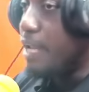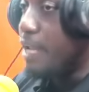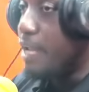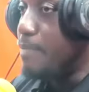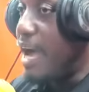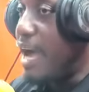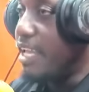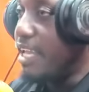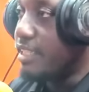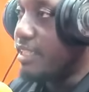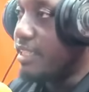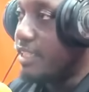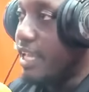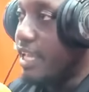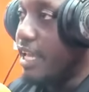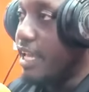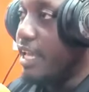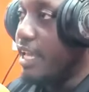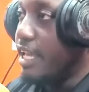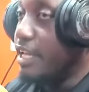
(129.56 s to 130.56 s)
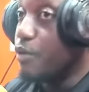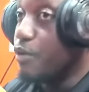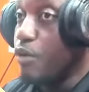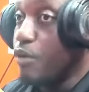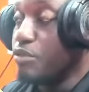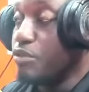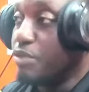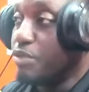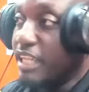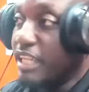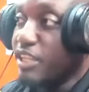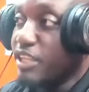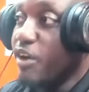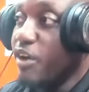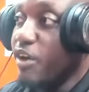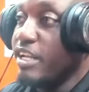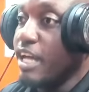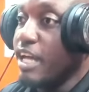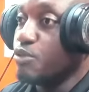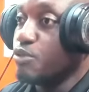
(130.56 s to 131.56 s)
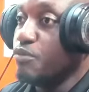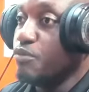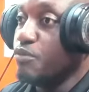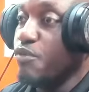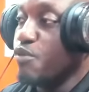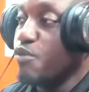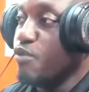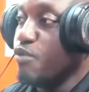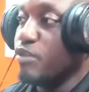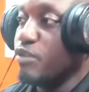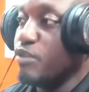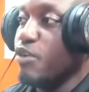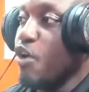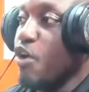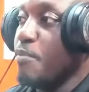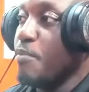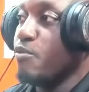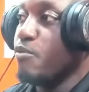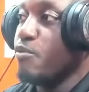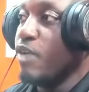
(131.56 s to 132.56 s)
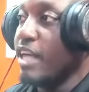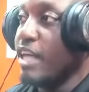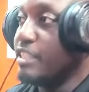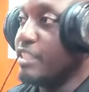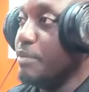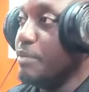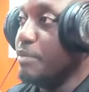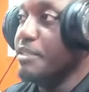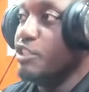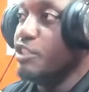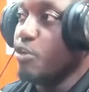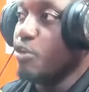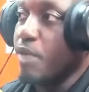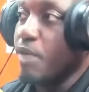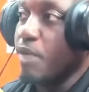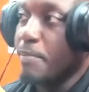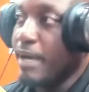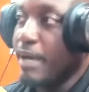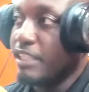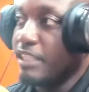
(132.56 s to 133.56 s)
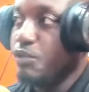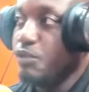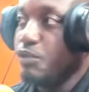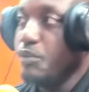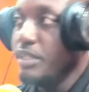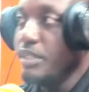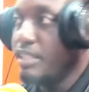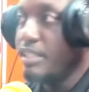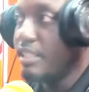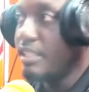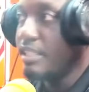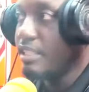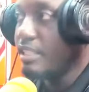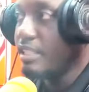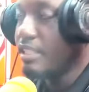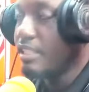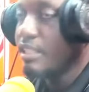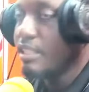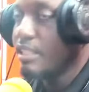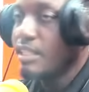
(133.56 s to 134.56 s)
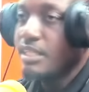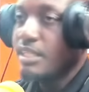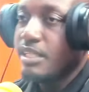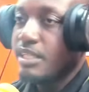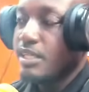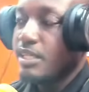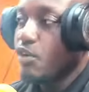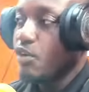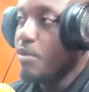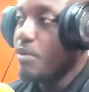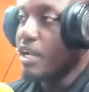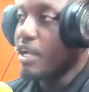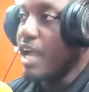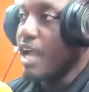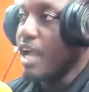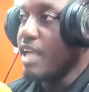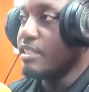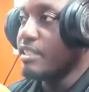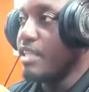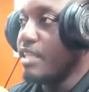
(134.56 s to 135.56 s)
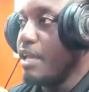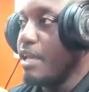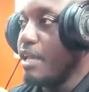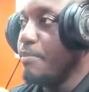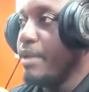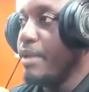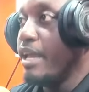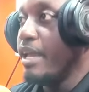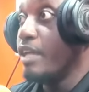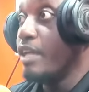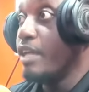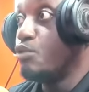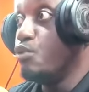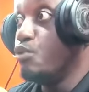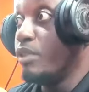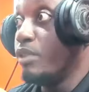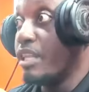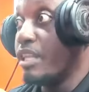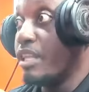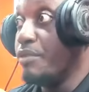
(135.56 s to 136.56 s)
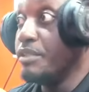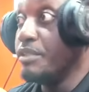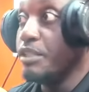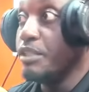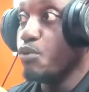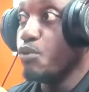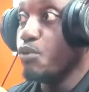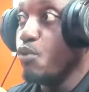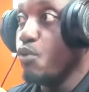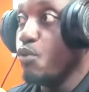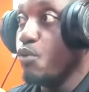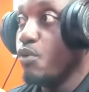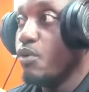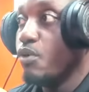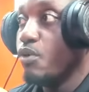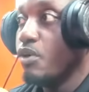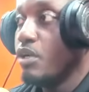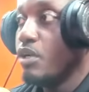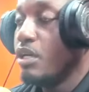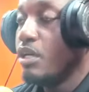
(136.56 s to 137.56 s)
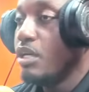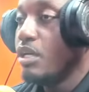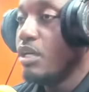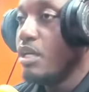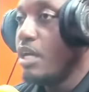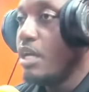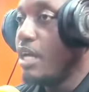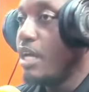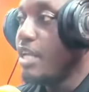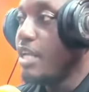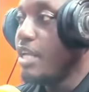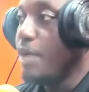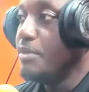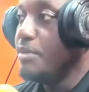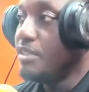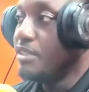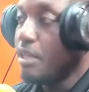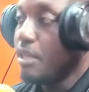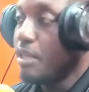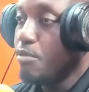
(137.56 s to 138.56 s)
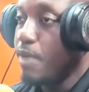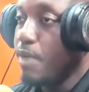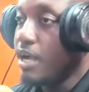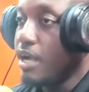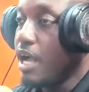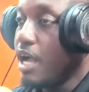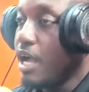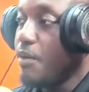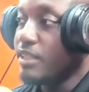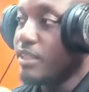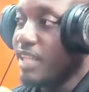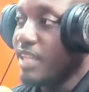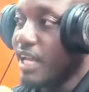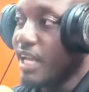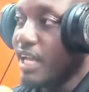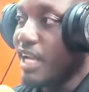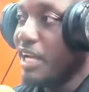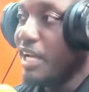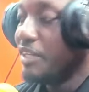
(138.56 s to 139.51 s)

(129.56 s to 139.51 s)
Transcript: buy say the contract only had to folk one omo atemnity omo party ways. Good. Obekai say be two three weeks ago. Sure. And Mister Bubakar Ouattara